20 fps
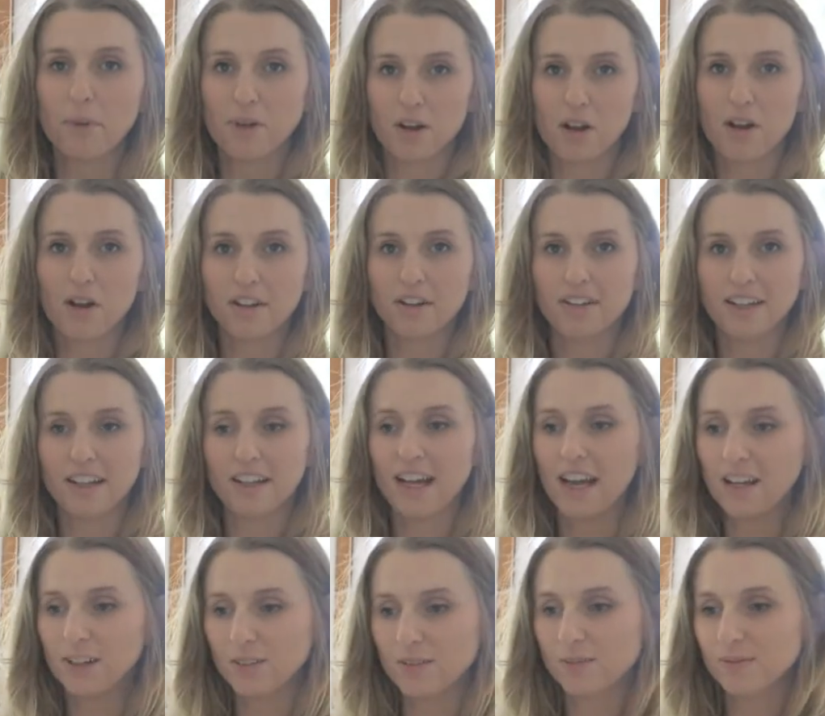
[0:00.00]
Bernard.
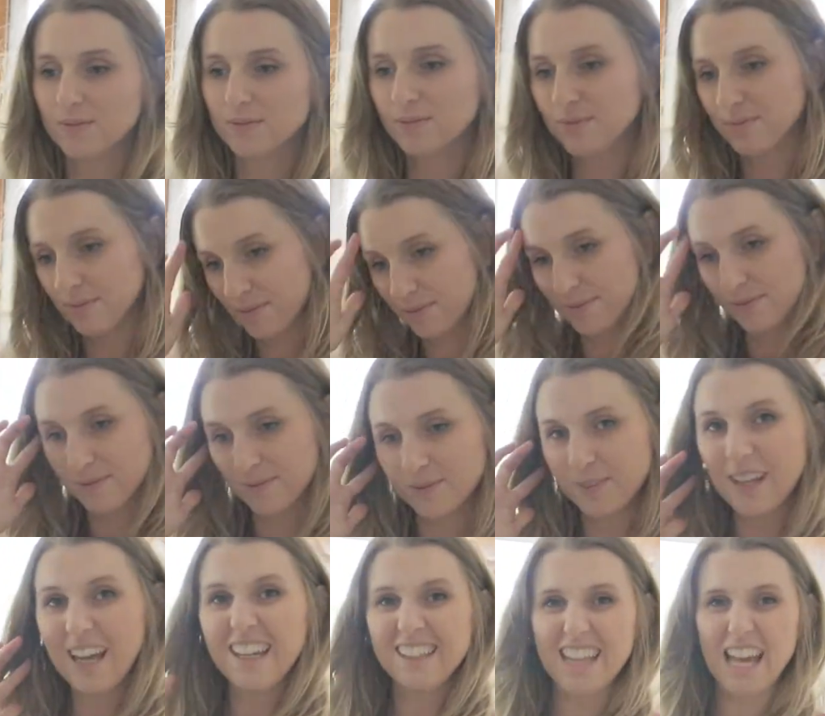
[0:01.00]
I don't.
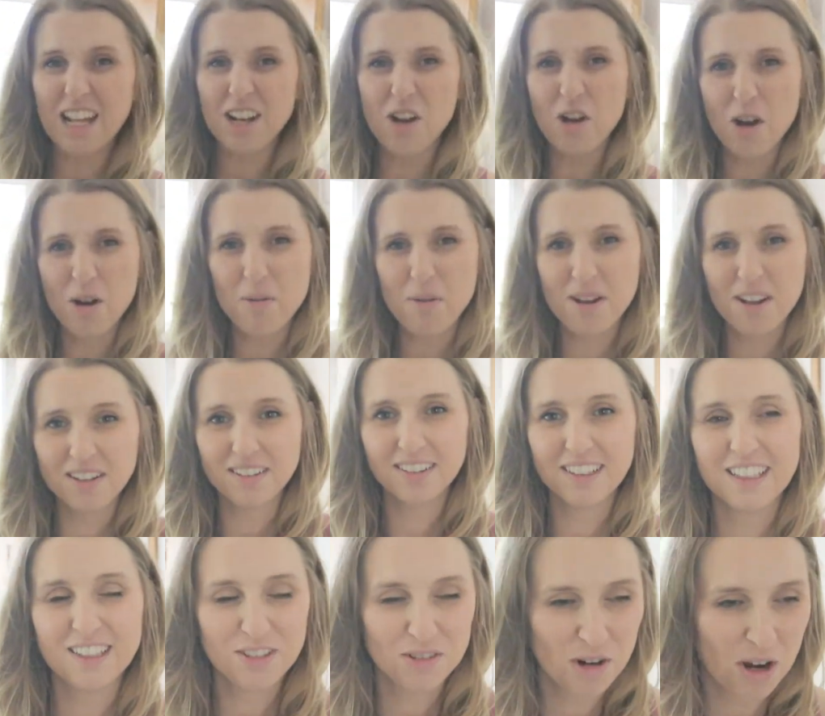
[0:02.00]
Is that normal?
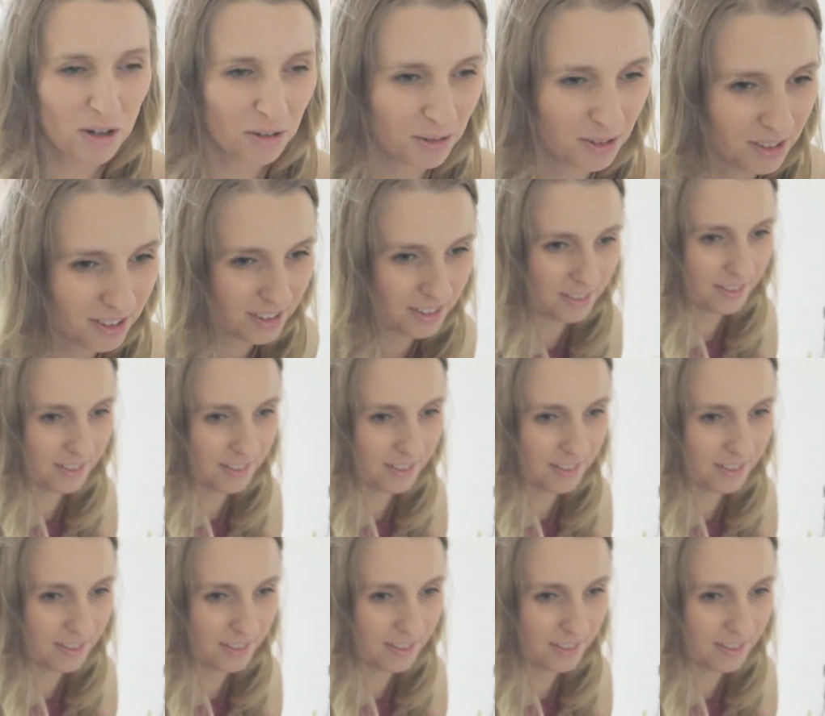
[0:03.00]
It's gross.